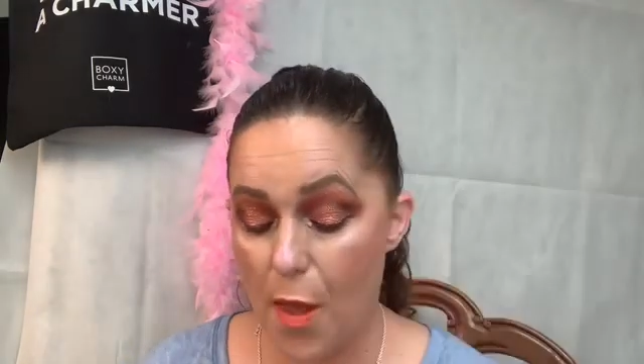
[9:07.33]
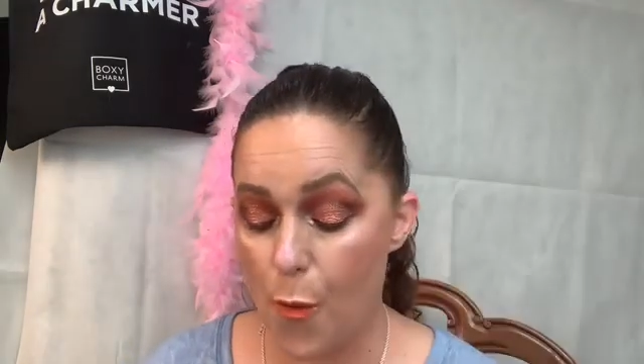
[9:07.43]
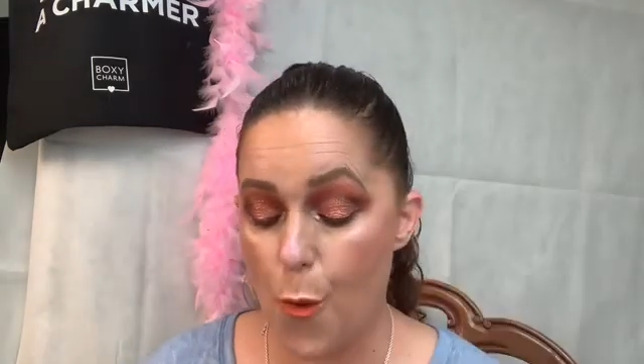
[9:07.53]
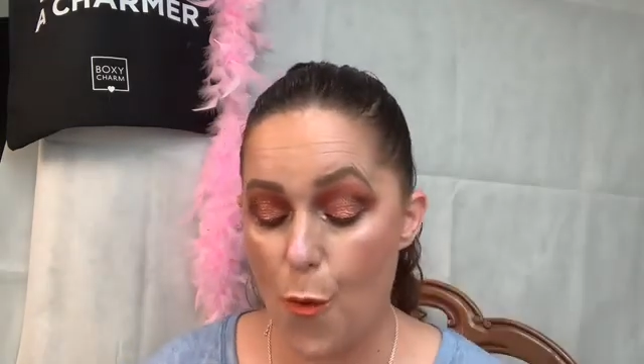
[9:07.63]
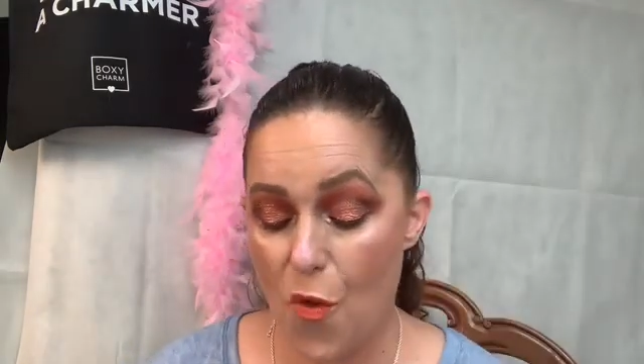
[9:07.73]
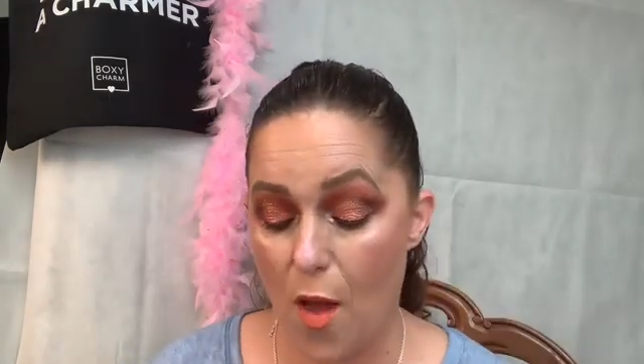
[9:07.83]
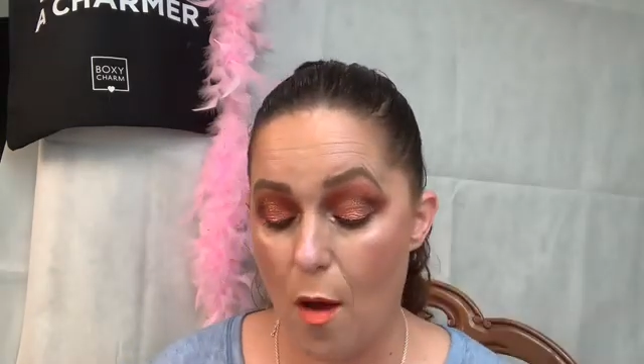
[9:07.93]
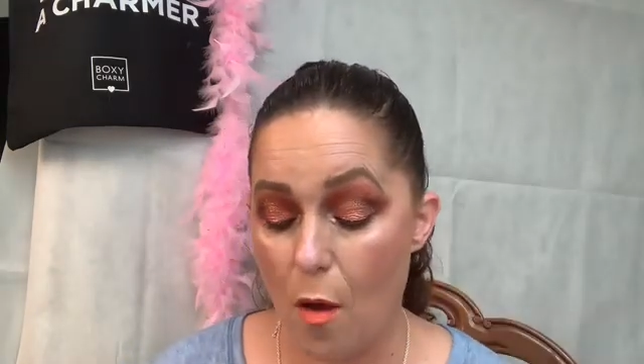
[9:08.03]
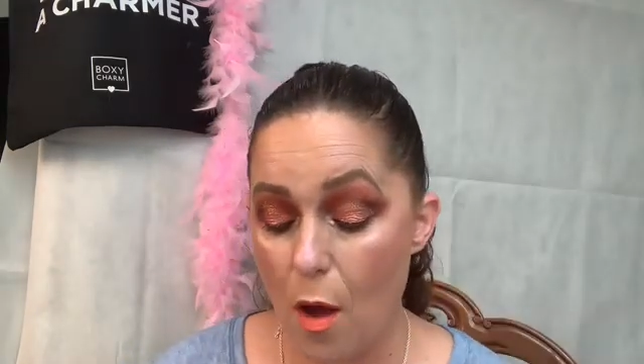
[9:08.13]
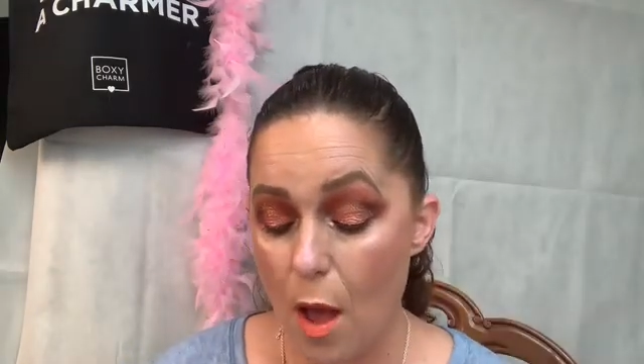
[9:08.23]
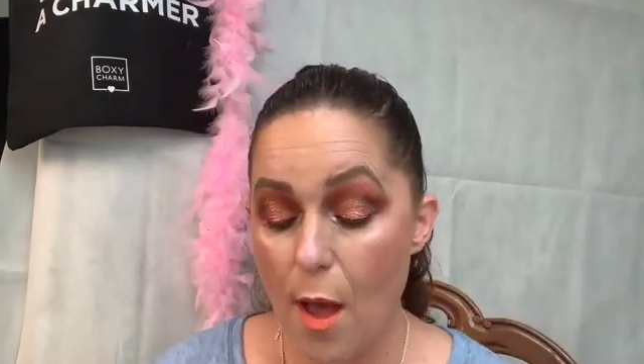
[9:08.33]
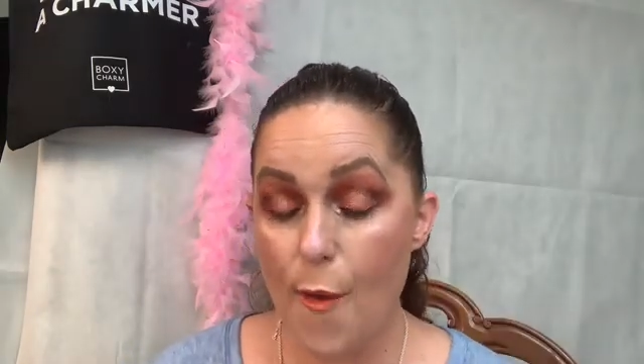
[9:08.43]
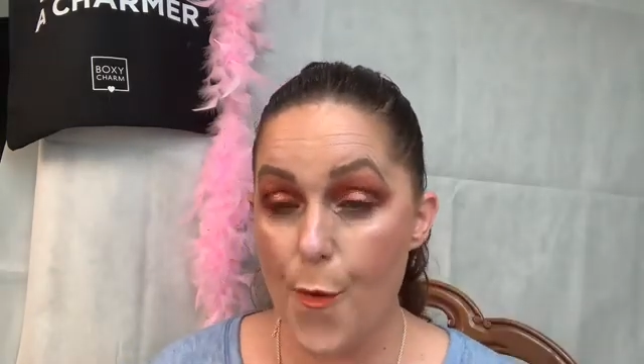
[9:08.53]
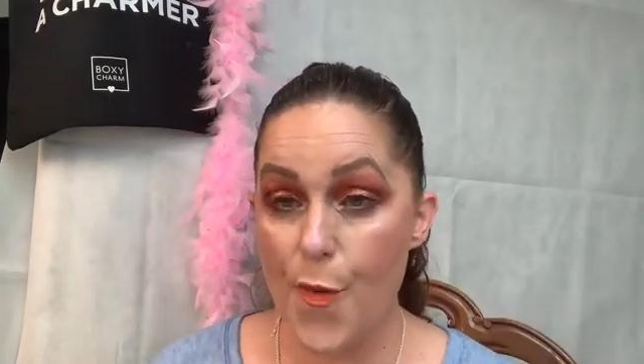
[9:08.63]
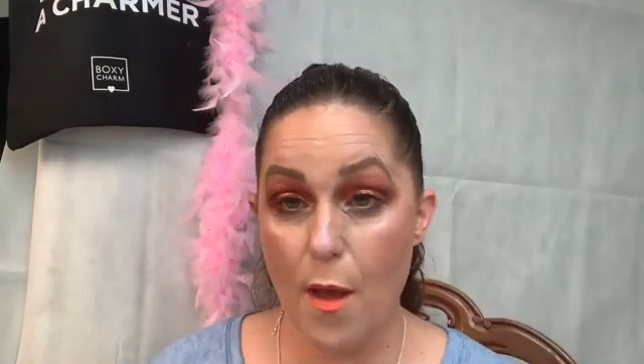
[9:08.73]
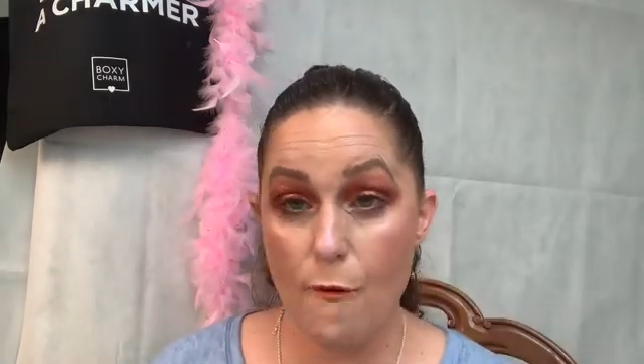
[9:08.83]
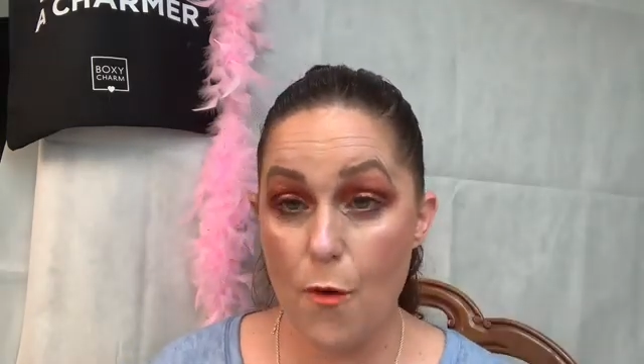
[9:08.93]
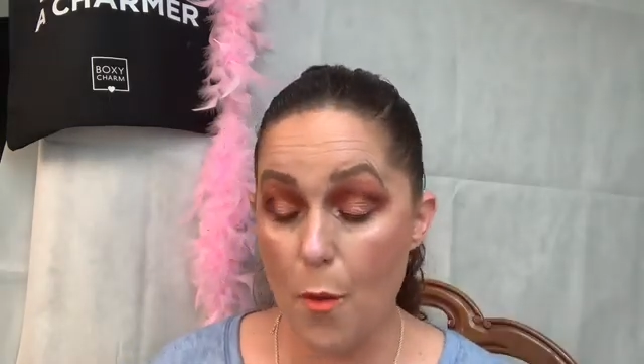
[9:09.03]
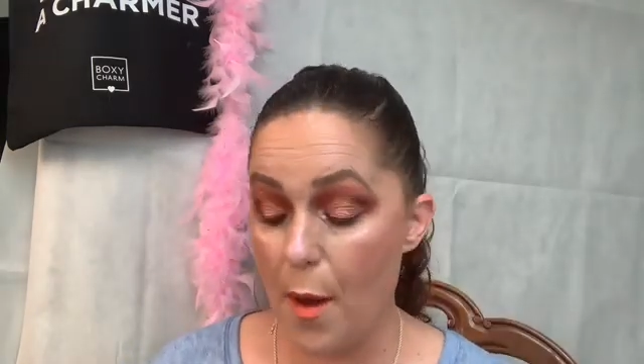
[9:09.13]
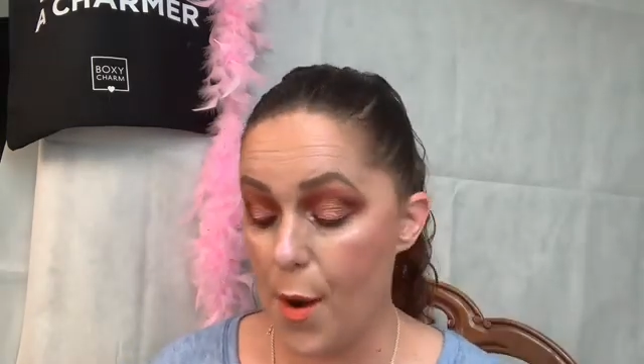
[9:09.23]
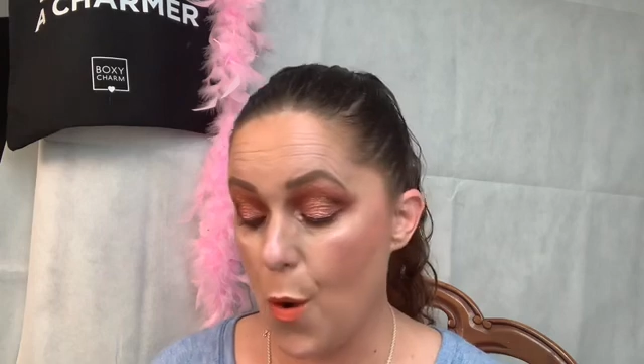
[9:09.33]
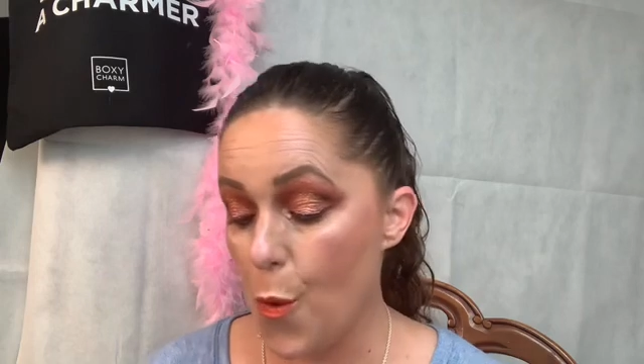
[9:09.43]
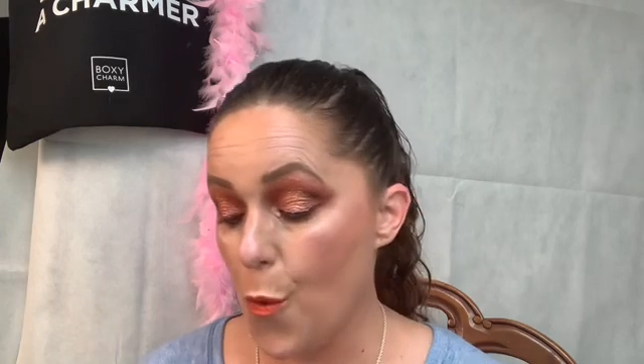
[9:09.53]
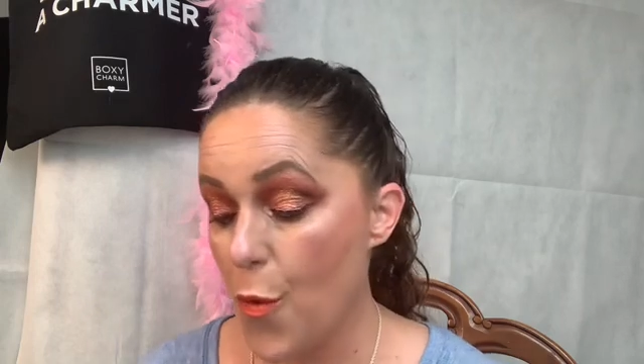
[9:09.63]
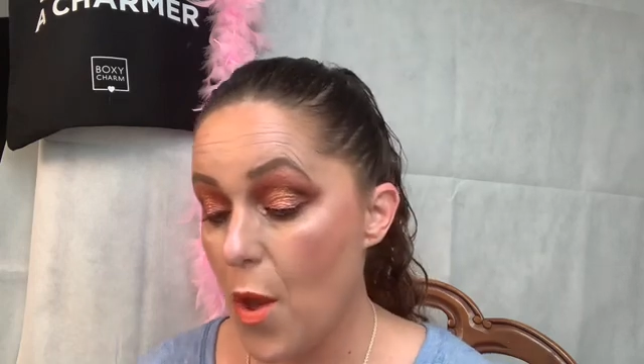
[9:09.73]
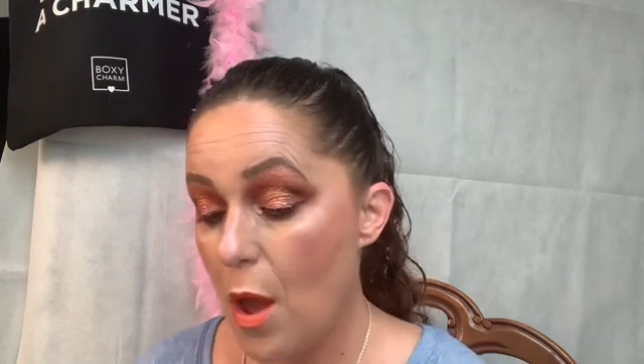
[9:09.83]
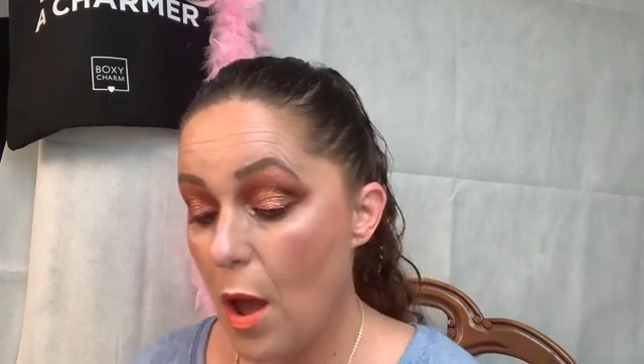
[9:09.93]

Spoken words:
They do sell several bundles.